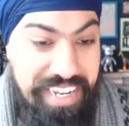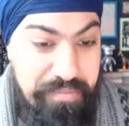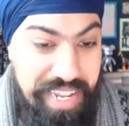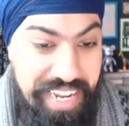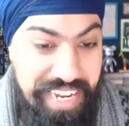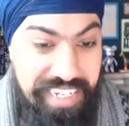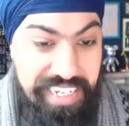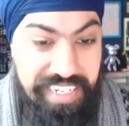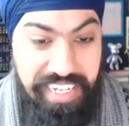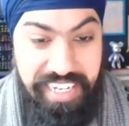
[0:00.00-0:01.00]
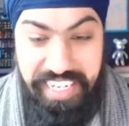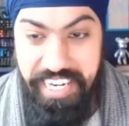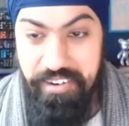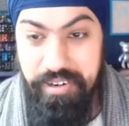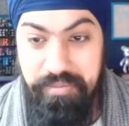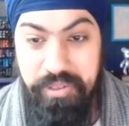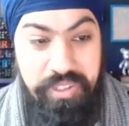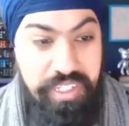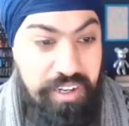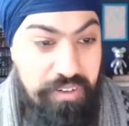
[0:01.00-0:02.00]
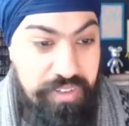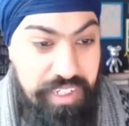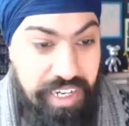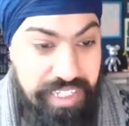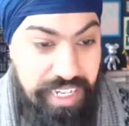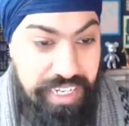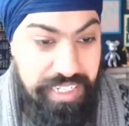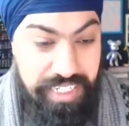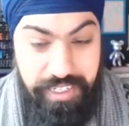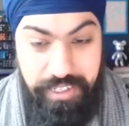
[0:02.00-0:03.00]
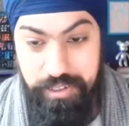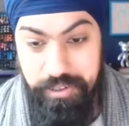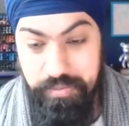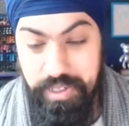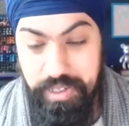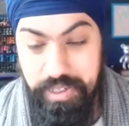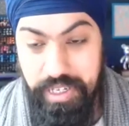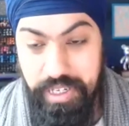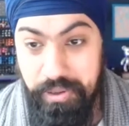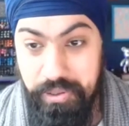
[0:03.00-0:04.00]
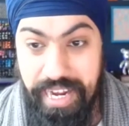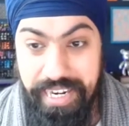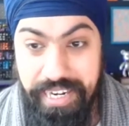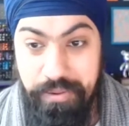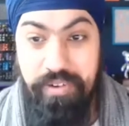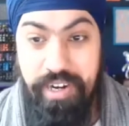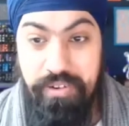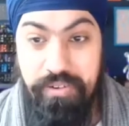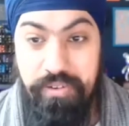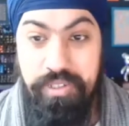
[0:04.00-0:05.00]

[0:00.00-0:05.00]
playing like an eerie music of an Icelandic composer, and he went viral.